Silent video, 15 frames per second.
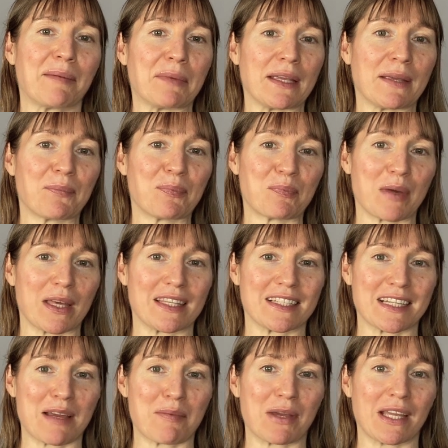me by the
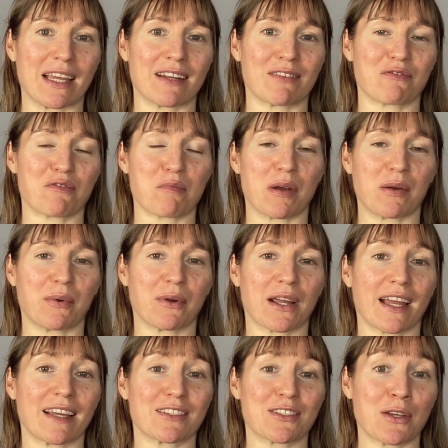time I get in from my
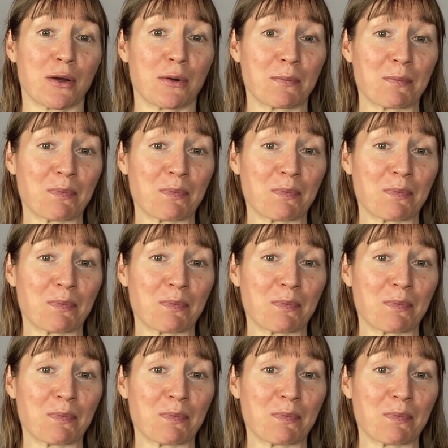workout. So